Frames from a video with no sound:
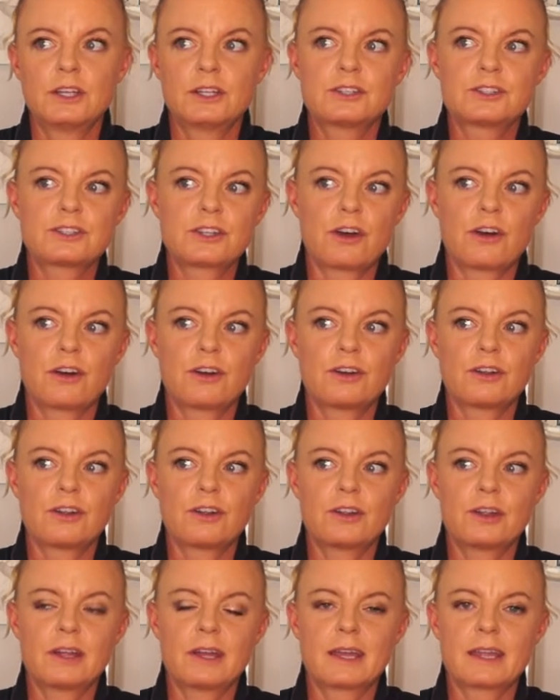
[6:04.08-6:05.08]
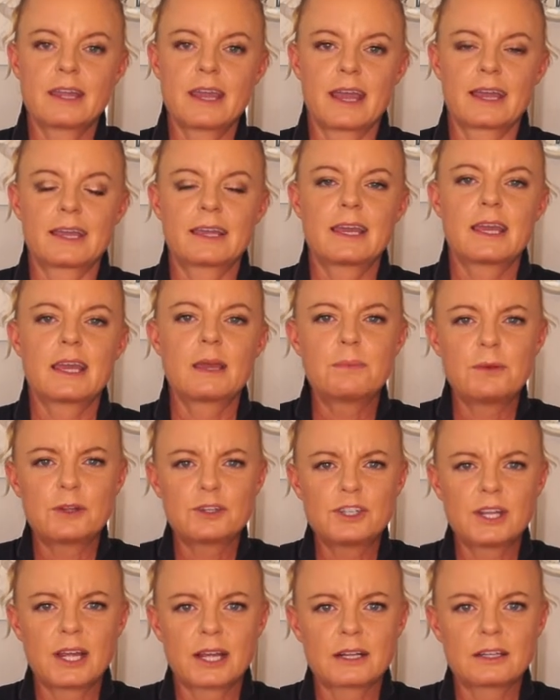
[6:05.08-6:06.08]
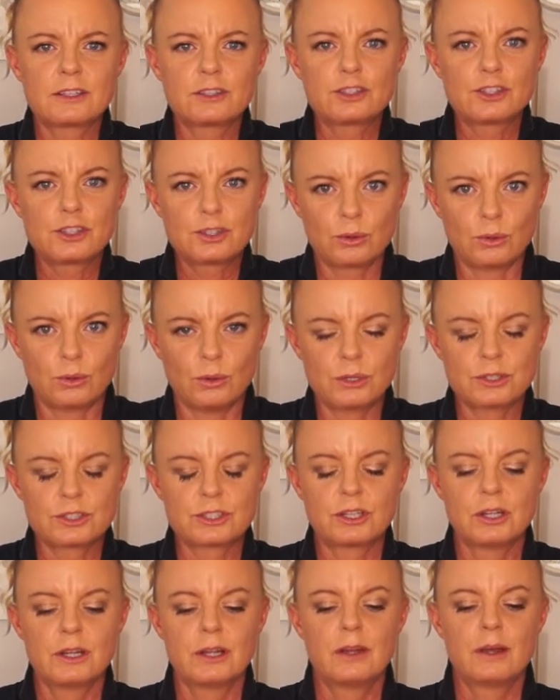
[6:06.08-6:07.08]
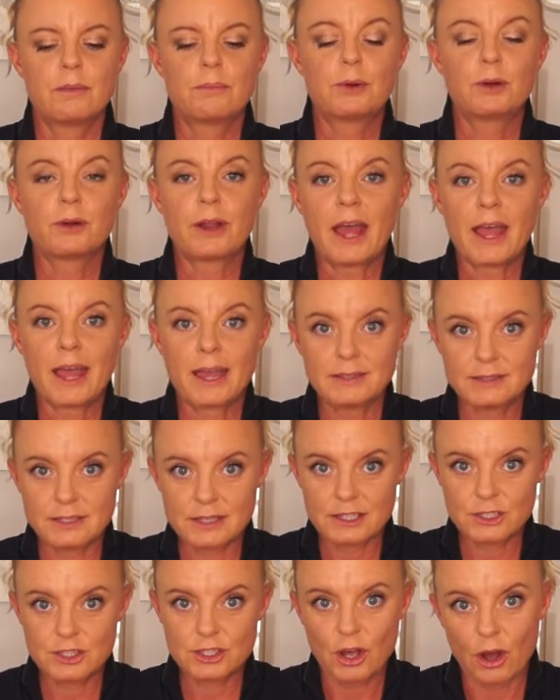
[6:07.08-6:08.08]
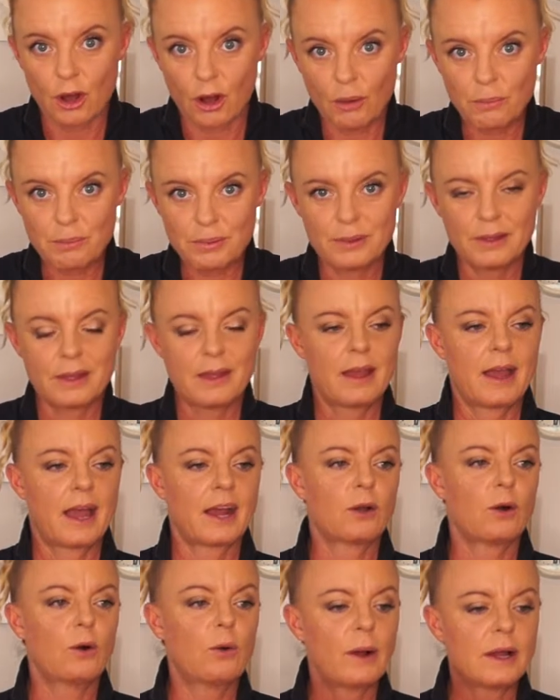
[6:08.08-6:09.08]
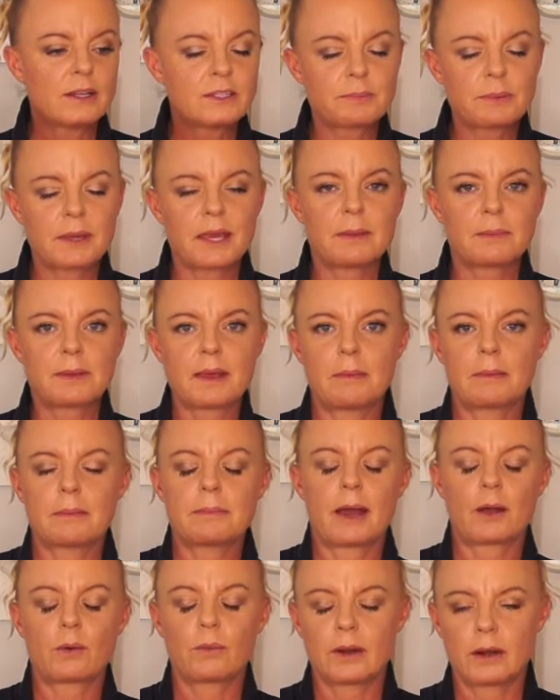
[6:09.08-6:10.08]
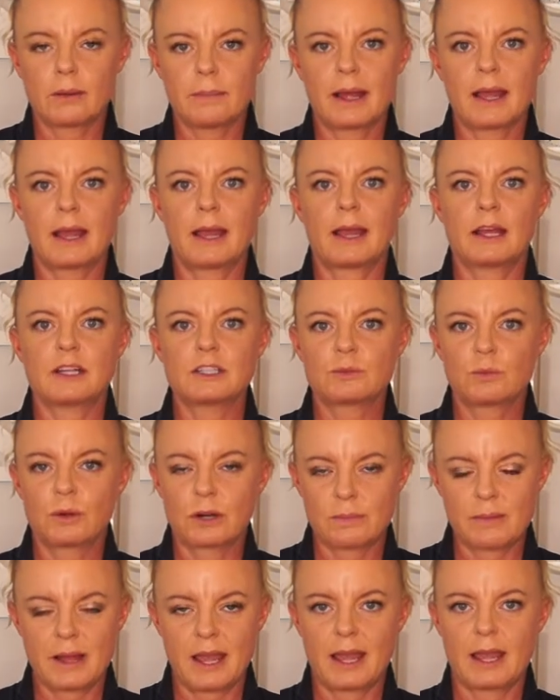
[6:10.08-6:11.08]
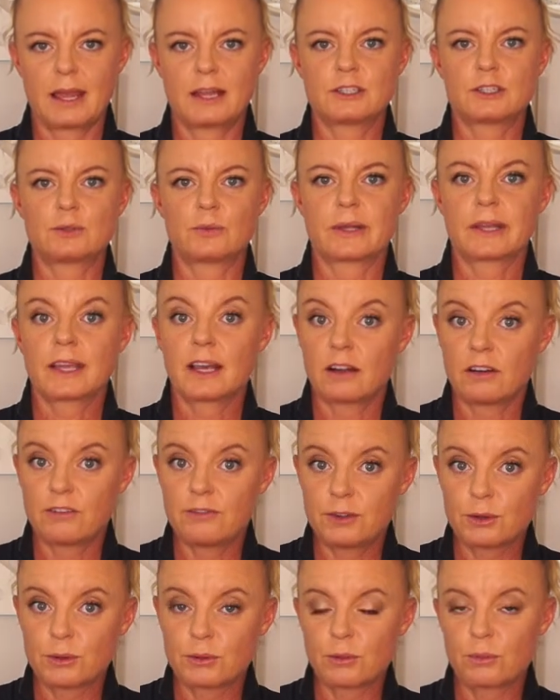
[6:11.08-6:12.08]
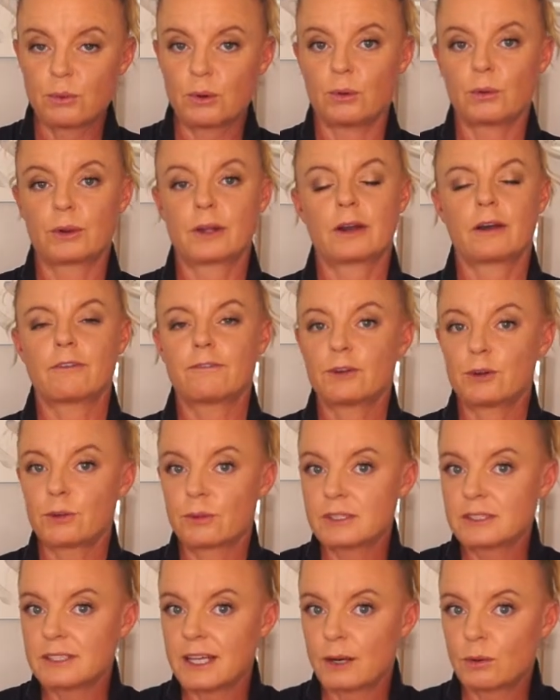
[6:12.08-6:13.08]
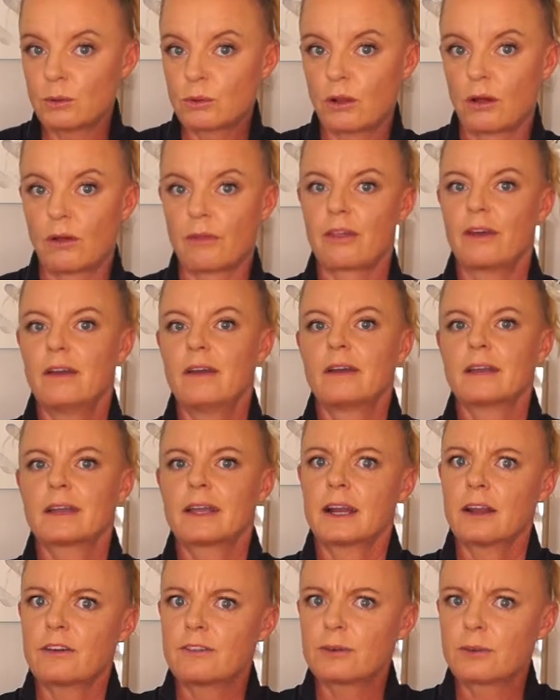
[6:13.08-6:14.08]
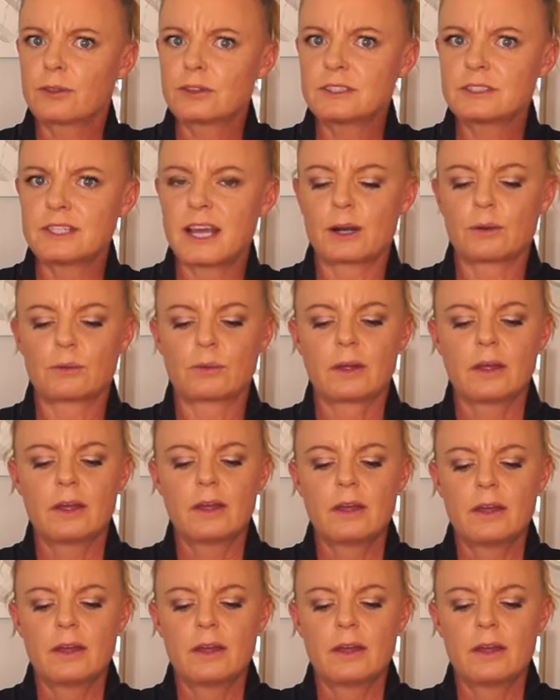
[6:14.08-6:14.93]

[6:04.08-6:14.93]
So yeah, keep your checklist short, put hands at the top, and always keep coming back. Where are my hands? What are my hands doing? Can I feel the wall? Can I feel the saddle cloth? Can I feel the saddle?